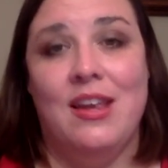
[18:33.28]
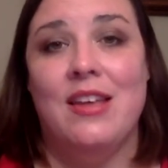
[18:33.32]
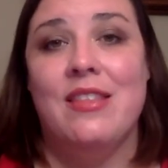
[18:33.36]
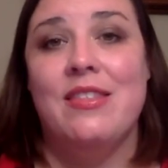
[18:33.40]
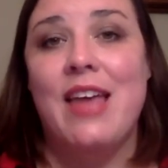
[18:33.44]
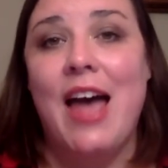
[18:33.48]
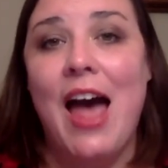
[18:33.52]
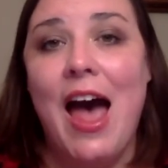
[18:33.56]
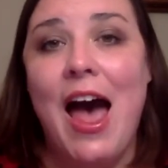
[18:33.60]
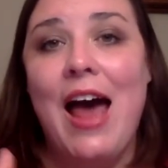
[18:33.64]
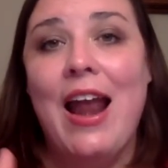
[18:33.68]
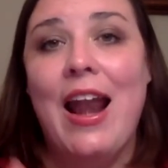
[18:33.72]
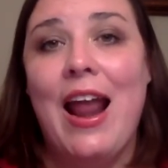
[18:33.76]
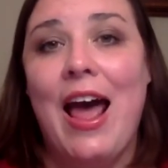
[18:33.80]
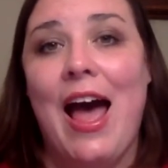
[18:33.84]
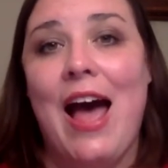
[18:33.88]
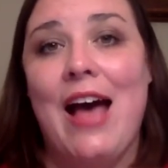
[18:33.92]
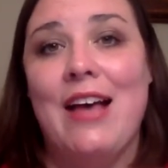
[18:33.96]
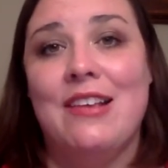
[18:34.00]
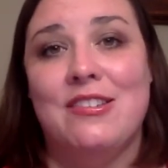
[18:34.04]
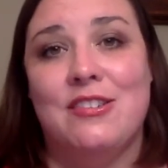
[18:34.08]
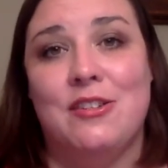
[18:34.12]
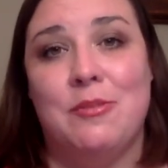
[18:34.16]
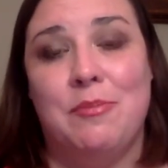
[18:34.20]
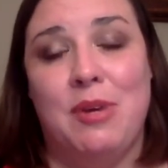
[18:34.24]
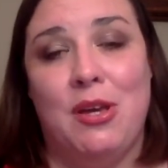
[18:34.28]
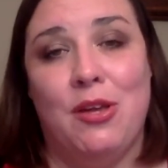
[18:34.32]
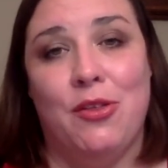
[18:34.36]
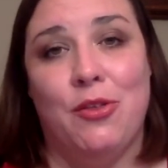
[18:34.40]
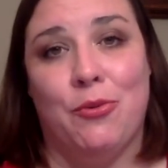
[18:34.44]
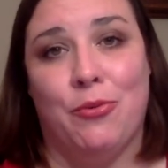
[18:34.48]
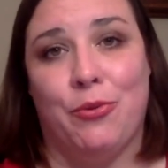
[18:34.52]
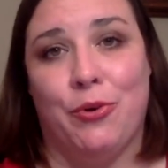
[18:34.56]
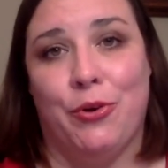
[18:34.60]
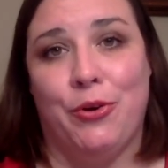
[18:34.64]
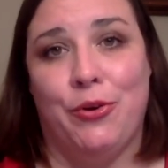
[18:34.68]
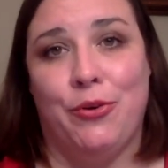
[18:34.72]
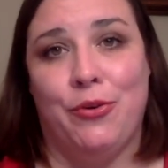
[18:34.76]
that has to be the
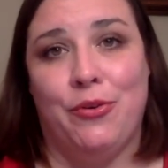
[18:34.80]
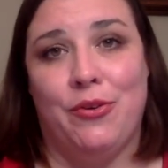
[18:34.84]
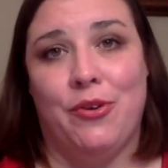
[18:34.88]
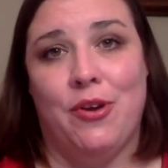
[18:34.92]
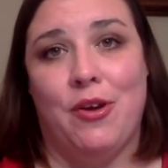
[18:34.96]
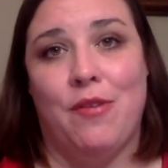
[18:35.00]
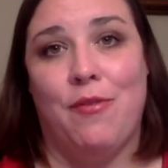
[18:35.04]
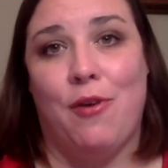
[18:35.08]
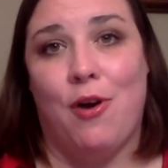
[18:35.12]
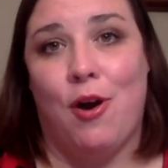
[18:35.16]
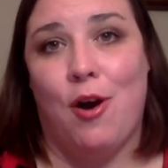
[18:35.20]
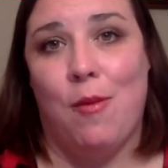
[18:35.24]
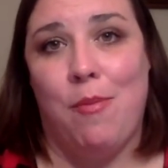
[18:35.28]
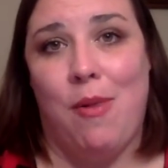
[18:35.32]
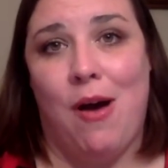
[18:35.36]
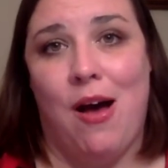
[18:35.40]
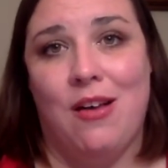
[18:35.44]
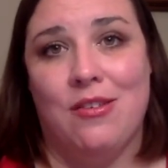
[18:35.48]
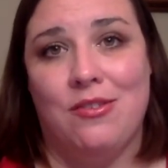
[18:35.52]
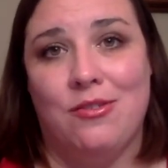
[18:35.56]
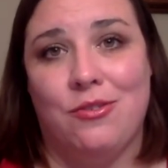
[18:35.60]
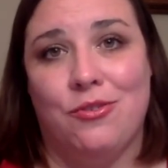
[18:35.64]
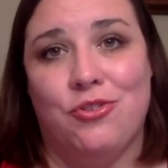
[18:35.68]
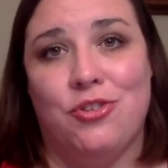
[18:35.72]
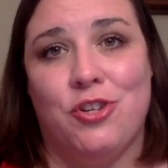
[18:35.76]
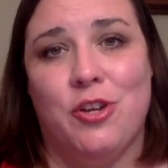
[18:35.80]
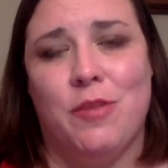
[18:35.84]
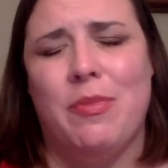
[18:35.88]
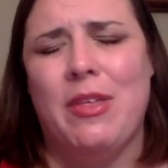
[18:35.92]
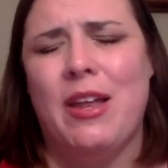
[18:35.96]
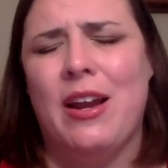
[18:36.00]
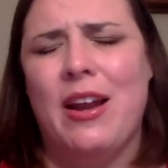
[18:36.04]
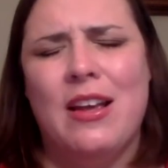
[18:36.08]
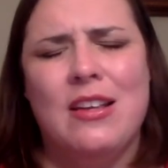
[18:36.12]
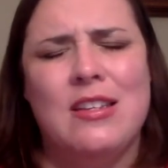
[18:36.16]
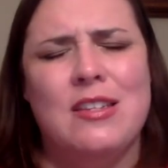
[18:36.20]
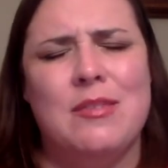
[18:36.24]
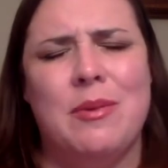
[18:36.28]
root of our apostleship.
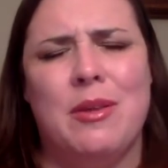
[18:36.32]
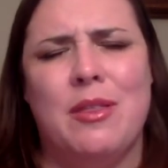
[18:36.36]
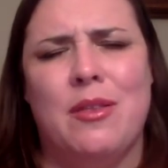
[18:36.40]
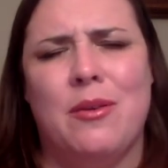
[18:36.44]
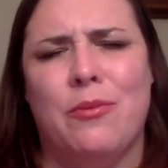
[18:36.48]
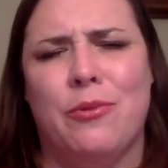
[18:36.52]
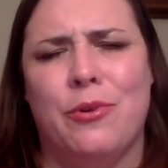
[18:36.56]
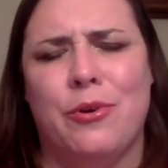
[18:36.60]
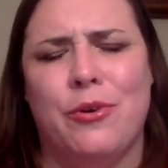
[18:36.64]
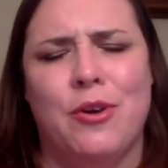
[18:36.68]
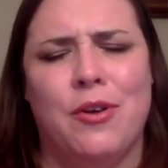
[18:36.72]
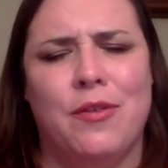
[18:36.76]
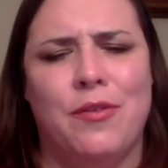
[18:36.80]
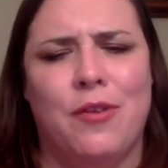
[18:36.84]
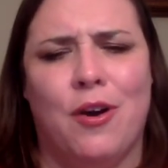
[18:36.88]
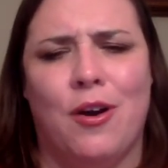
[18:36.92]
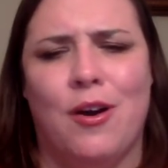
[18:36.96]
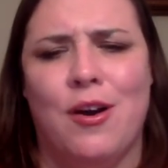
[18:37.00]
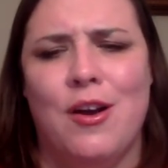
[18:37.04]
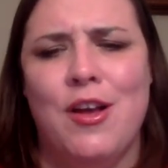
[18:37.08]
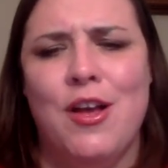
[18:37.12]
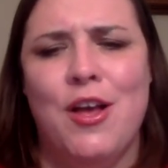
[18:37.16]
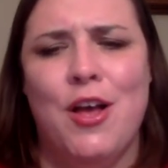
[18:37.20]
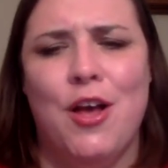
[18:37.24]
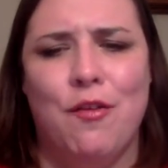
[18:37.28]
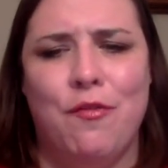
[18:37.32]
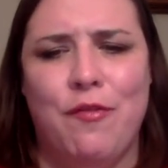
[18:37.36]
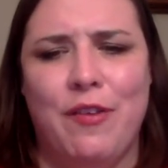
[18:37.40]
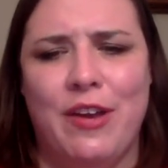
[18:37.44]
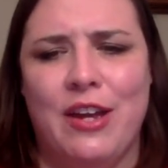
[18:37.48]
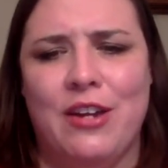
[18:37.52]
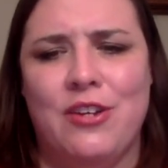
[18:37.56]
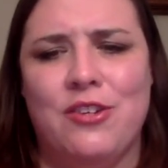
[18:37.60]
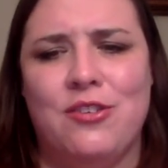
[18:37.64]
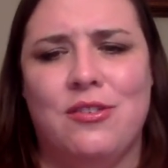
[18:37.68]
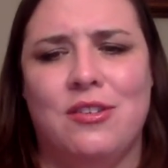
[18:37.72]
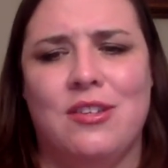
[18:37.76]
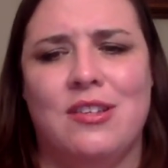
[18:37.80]
That has to be the root of our
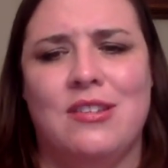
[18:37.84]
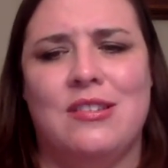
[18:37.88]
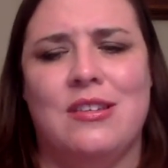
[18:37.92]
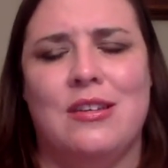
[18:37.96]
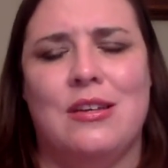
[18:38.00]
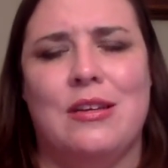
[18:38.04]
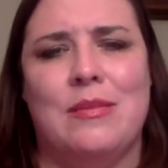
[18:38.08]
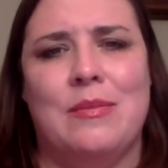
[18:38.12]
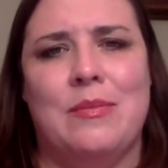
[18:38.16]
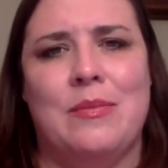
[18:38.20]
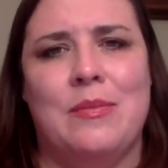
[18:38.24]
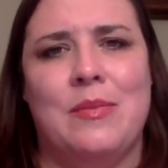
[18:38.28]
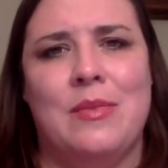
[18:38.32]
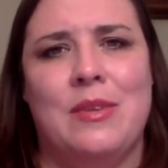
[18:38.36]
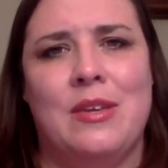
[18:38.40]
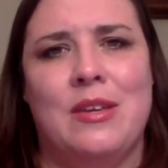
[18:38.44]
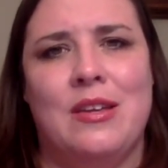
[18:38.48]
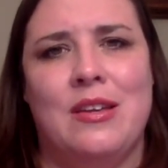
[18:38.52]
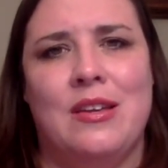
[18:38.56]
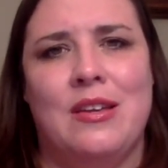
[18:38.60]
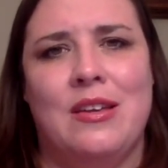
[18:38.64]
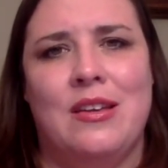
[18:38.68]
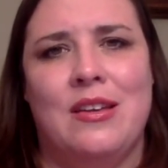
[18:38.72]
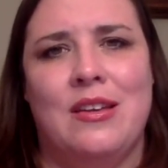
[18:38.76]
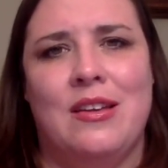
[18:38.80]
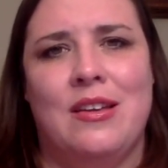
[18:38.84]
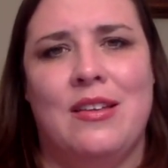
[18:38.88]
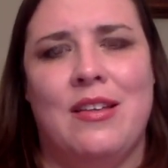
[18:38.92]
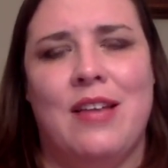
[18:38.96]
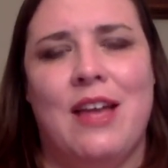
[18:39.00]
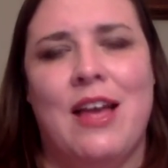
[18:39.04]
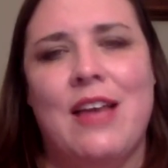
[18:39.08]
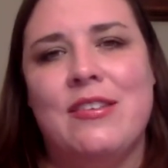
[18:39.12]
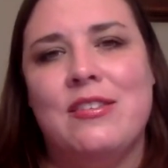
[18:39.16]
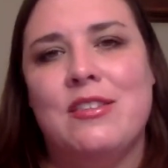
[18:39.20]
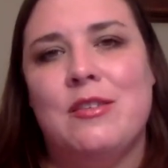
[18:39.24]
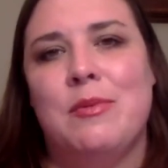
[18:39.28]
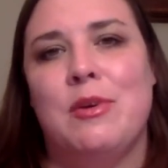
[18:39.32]
evangelism. That
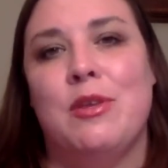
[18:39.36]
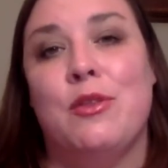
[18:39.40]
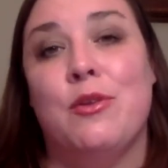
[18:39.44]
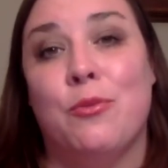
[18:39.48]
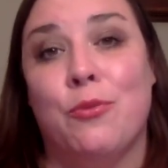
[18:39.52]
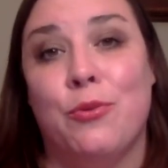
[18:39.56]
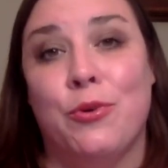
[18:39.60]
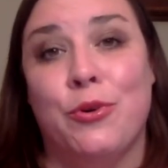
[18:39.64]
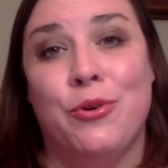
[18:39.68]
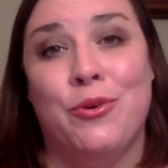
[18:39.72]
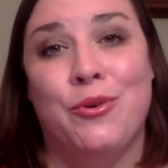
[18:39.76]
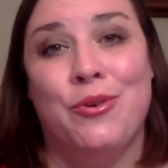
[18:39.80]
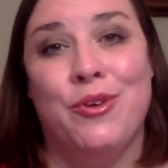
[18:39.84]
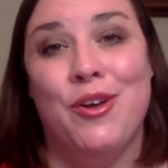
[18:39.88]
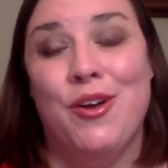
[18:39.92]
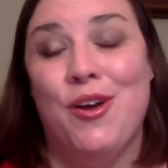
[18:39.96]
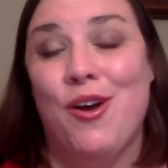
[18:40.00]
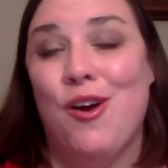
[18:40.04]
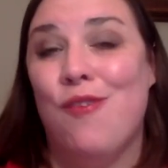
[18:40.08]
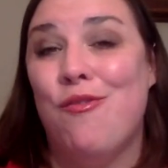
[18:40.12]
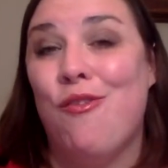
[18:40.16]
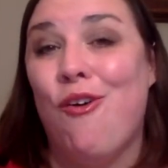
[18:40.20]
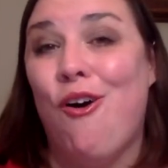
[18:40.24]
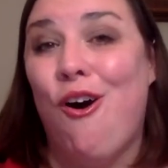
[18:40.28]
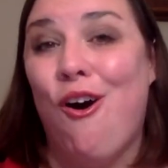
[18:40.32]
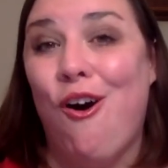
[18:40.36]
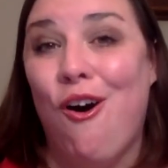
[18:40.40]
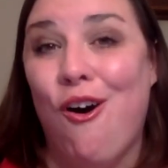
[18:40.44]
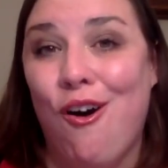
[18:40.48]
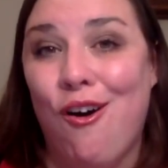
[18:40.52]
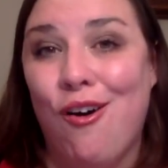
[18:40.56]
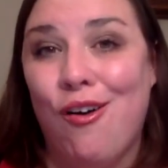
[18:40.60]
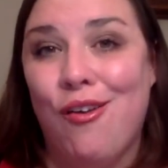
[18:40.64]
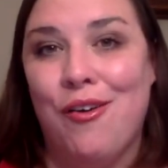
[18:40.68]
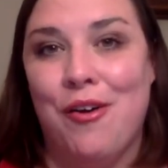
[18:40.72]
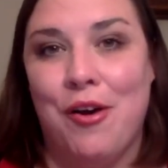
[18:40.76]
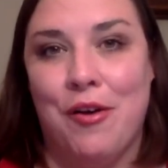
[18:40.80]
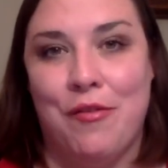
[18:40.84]
has to be the root of
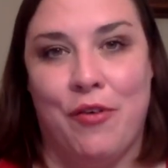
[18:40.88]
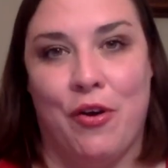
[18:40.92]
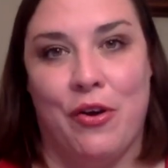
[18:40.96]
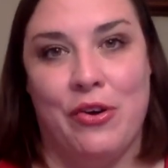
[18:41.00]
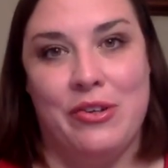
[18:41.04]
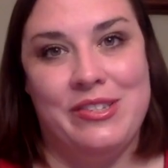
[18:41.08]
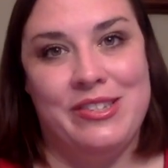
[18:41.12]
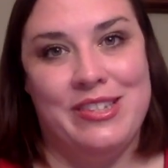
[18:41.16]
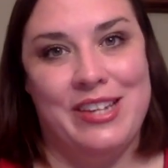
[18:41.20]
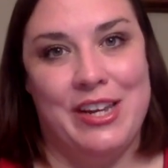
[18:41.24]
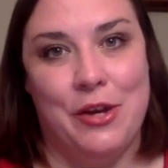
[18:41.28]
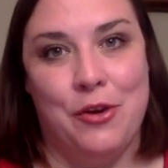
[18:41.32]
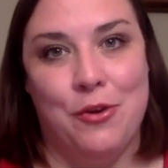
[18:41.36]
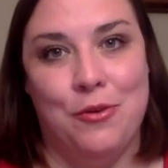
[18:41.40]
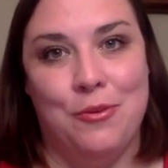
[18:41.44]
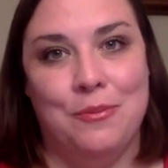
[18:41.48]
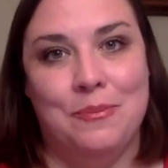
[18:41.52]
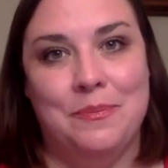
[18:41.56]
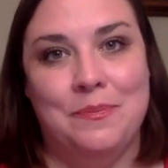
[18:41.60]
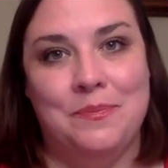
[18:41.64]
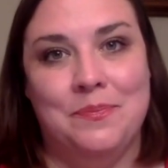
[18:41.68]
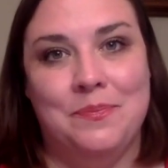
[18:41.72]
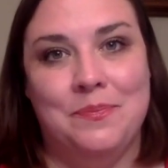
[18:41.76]
all of our zeal.